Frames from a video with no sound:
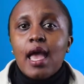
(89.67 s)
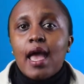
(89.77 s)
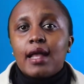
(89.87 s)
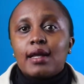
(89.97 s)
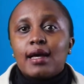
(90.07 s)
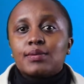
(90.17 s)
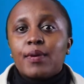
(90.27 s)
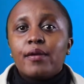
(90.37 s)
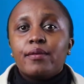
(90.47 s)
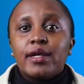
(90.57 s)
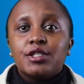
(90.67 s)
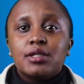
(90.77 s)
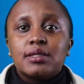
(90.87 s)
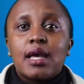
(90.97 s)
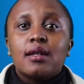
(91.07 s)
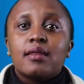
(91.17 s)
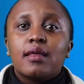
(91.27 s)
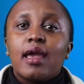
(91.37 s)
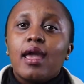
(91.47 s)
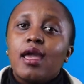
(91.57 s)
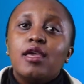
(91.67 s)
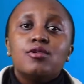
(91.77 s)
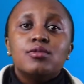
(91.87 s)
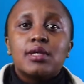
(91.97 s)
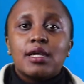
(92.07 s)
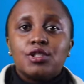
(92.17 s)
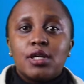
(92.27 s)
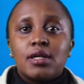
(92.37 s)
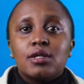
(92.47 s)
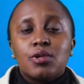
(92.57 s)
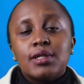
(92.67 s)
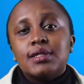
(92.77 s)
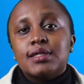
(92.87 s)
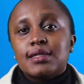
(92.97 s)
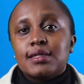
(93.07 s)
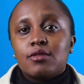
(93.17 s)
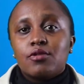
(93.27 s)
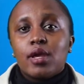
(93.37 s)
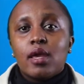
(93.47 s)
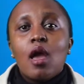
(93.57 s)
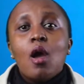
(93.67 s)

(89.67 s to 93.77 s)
and aspirations under the AU's Agenda 2063